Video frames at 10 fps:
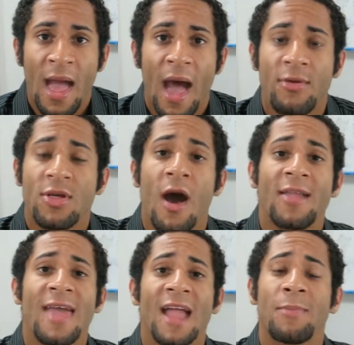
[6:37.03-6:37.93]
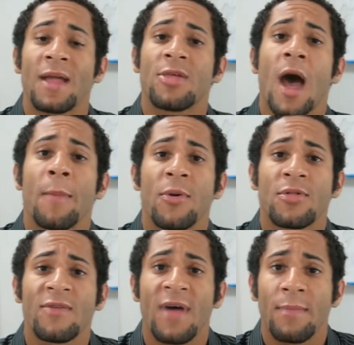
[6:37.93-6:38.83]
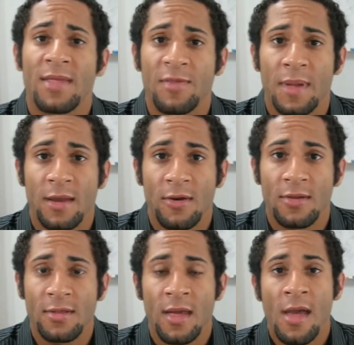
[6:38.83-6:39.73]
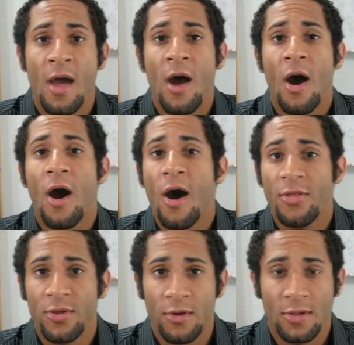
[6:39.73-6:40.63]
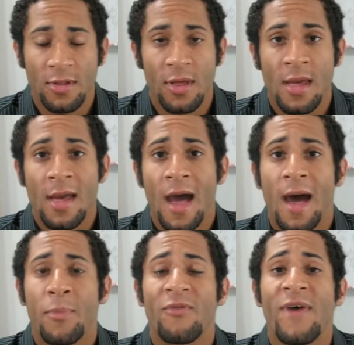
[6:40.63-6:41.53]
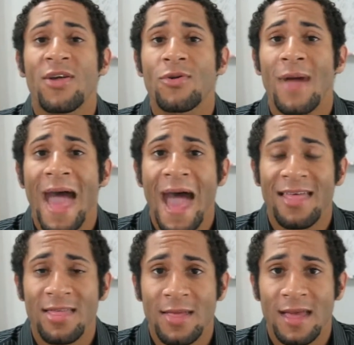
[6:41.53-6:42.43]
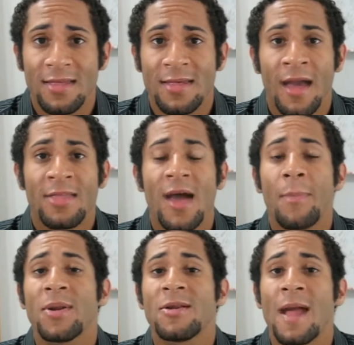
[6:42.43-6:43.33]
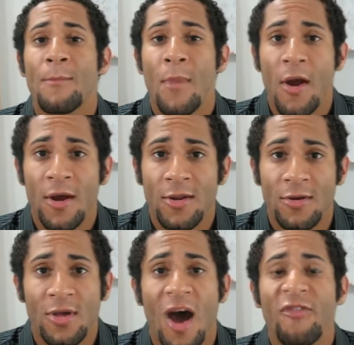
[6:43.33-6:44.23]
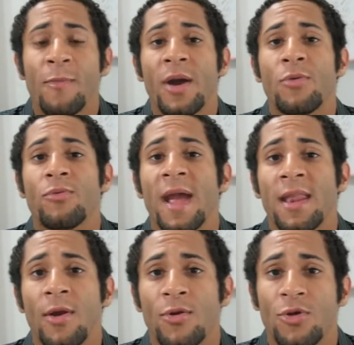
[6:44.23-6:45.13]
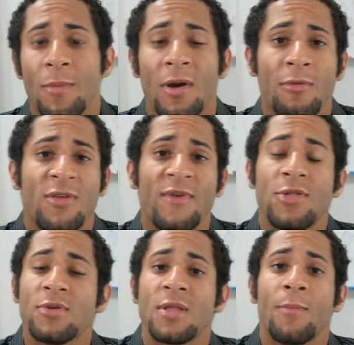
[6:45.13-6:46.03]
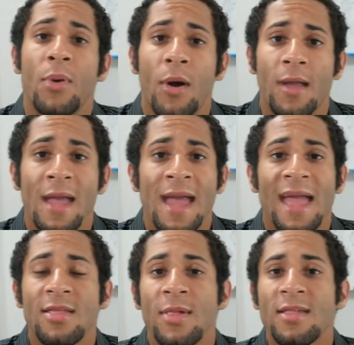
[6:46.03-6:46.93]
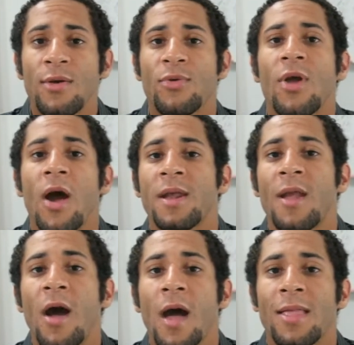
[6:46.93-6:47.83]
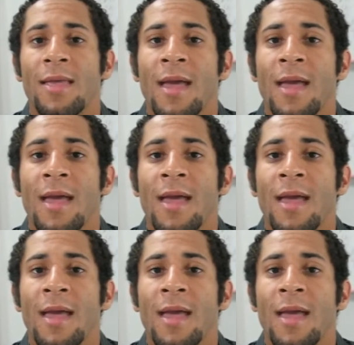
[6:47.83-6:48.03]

I was contacted by top personal development speakers, authors, professional athletes, top internet marketers, offered my own radio show. I was featured in a book. And the list goes on and on.